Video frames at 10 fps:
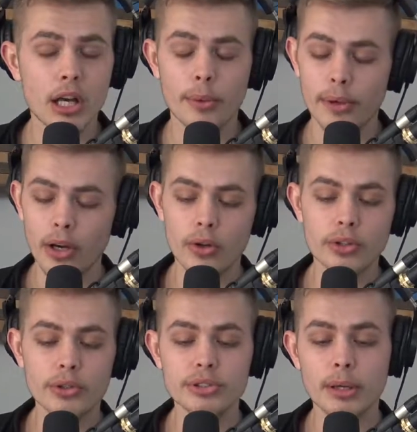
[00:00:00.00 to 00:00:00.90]
We all
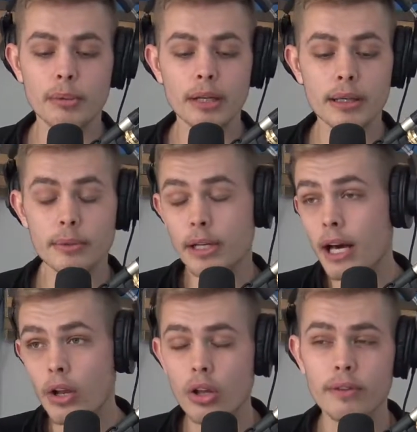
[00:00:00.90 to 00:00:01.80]
know somebody, not
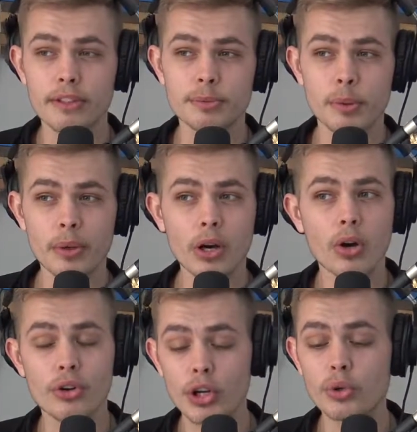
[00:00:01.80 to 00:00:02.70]
all of us, but we all
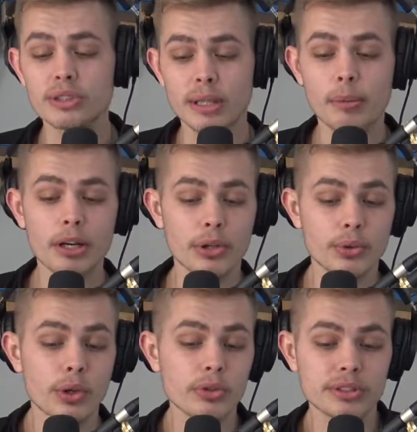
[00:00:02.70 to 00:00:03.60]
know somebody who
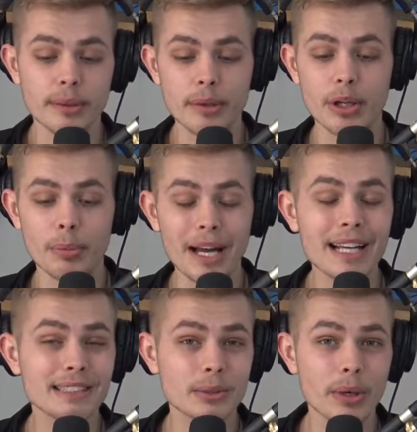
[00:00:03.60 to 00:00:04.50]
knows somebody who
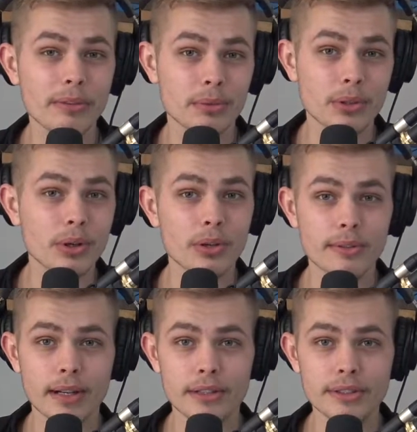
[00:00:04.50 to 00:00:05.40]
passed away from
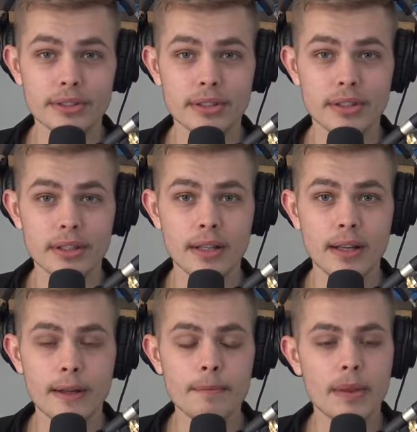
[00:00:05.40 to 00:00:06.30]
coronavirus.
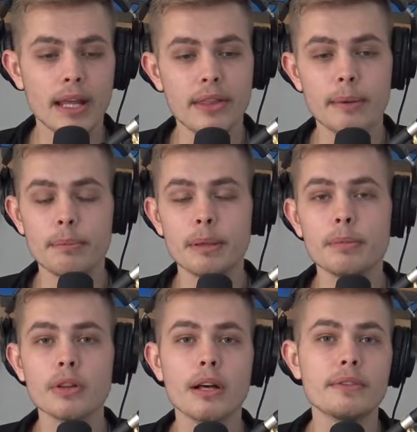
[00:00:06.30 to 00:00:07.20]
And then
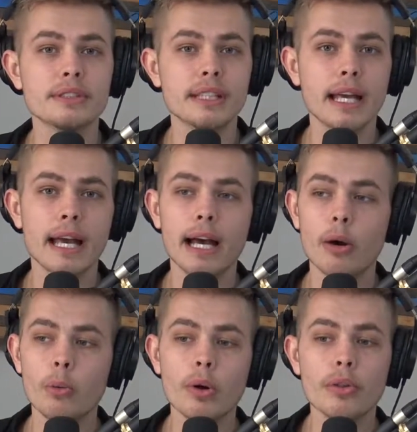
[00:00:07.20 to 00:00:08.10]
people love to say how,
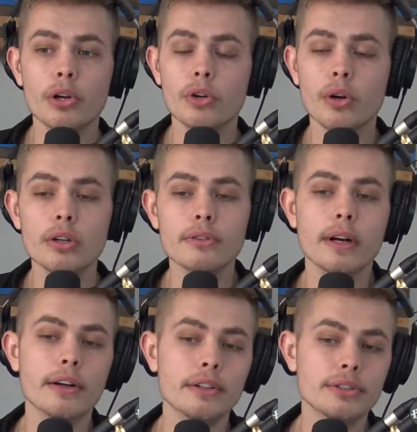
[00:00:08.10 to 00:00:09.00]
well, the
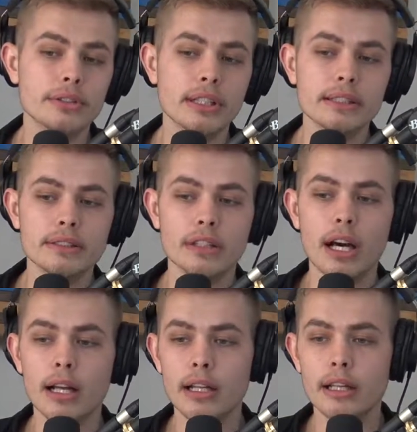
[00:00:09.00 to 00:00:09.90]
coronavirus is
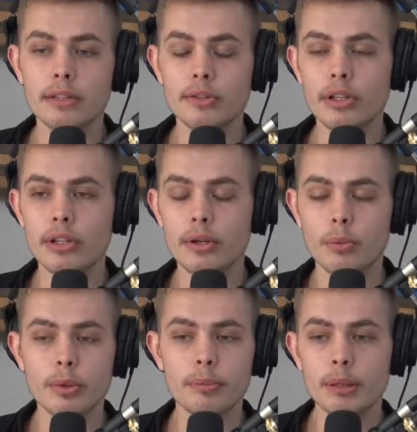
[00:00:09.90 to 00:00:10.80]
not, it, it, it,
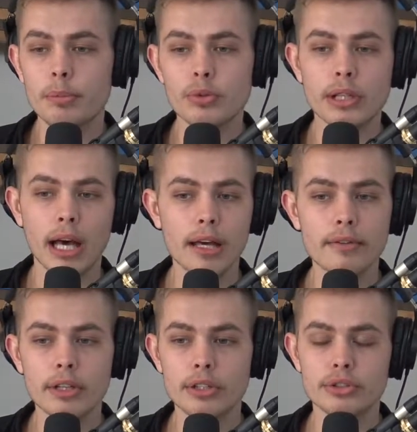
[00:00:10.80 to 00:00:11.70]
when people die of
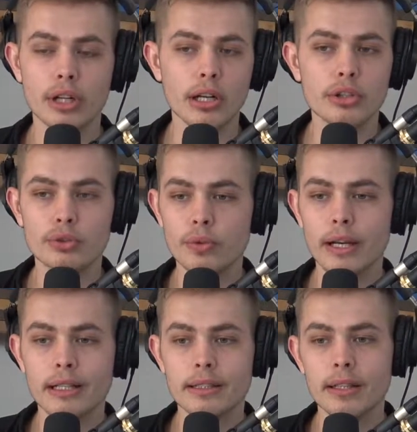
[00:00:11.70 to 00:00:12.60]
it, it's not a
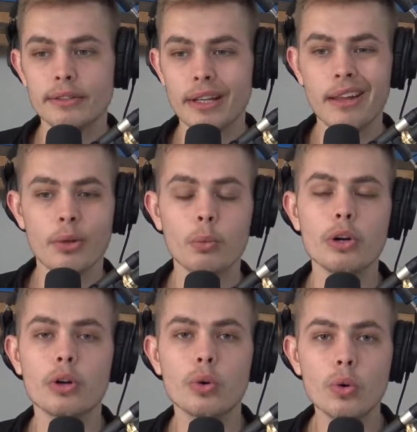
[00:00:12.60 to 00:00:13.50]
direct death.
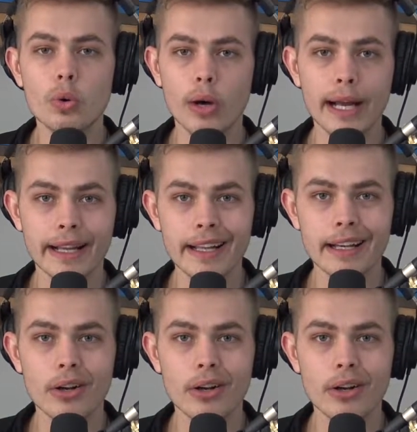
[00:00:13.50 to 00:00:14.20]
Cool, I get it,